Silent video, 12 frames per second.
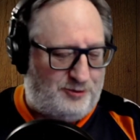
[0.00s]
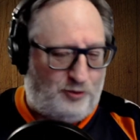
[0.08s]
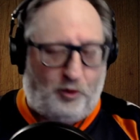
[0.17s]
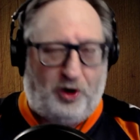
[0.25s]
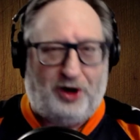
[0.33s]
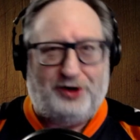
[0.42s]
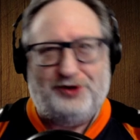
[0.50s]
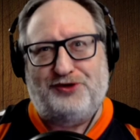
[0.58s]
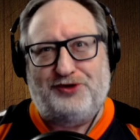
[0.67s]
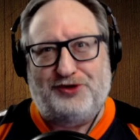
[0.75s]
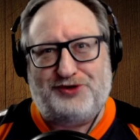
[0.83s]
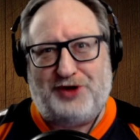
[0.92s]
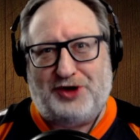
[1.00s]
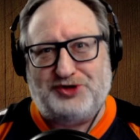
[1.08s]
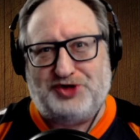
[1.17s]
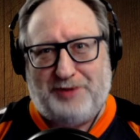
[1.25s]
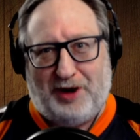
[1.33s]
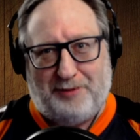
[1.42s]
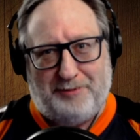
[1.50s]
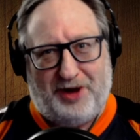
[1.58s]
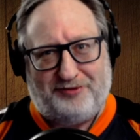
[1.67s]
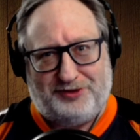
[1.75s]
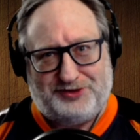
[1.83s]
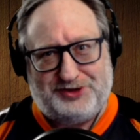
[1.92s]
One is a discussion about
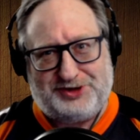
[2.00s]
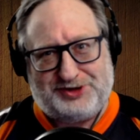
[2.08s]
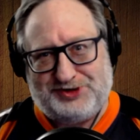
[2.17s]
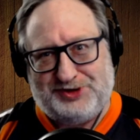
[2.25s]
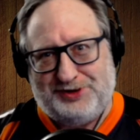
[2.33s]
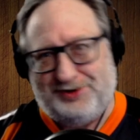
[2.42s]
metaphysics,